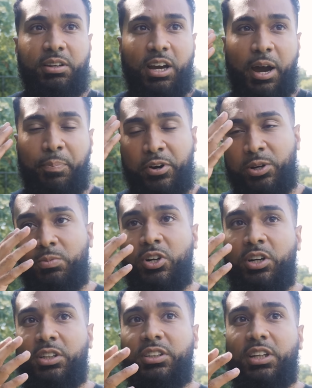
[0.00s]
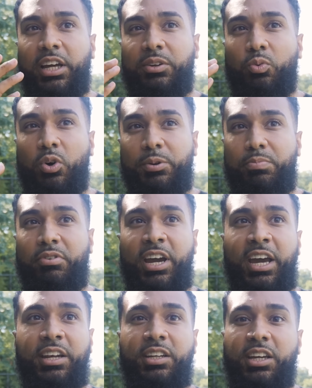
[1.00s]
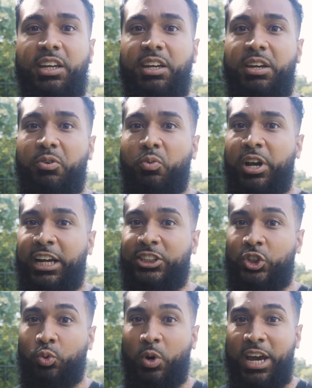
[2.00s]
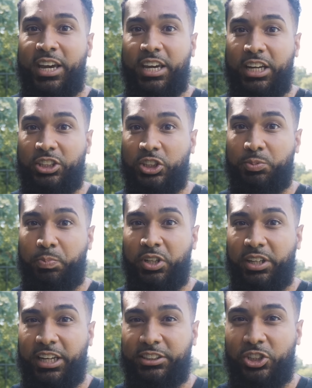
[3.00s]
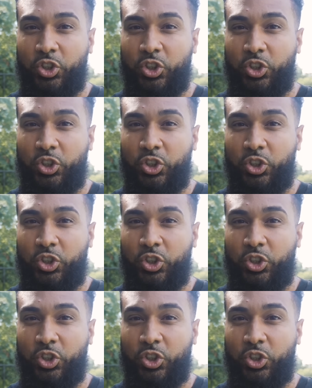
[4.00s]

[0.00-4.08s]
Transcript: I put them on, and one brand, when I sweat, it just put like this